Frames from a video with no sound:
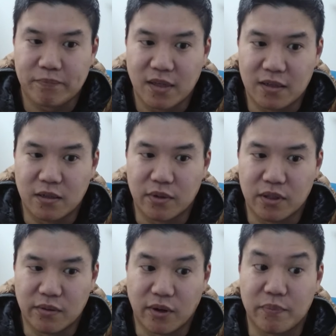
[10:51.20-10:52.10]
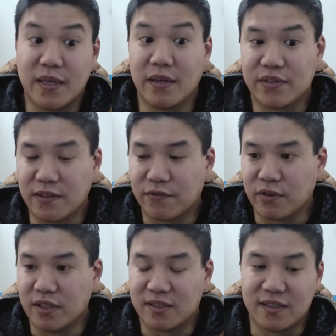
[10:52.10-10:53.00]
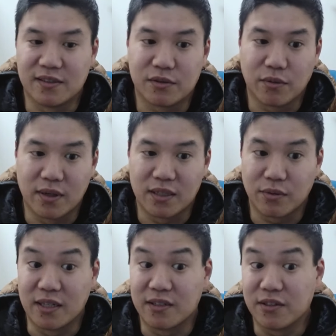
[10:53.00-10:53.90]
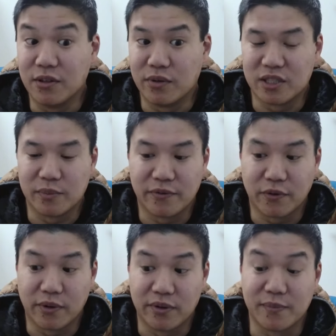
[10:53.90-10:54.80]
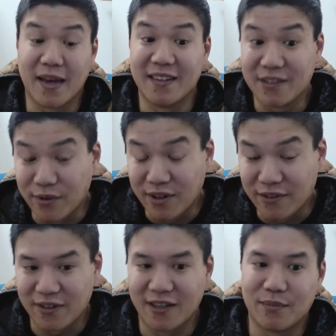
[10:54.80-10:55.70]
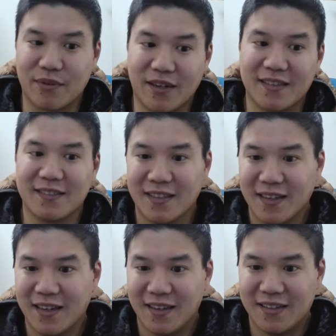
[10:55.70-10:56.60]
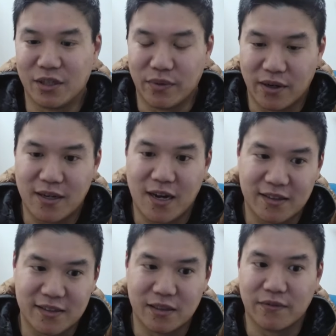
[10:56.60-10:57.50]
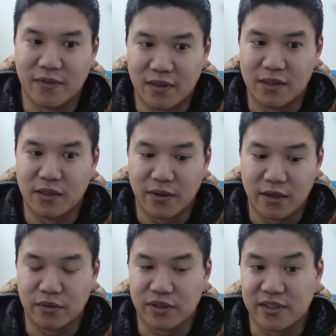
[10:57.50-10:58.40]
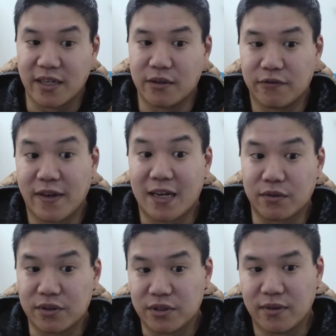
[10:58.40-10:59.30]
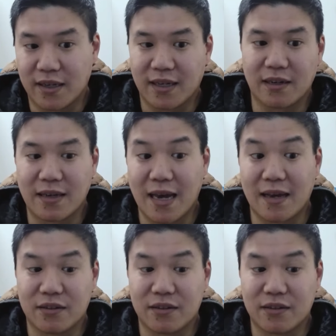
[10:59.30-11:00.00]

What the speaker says: We are PFC free since 2022, which is before it was mandatory for a lot of brands. So we are cognizant of other societal factors too that kind of add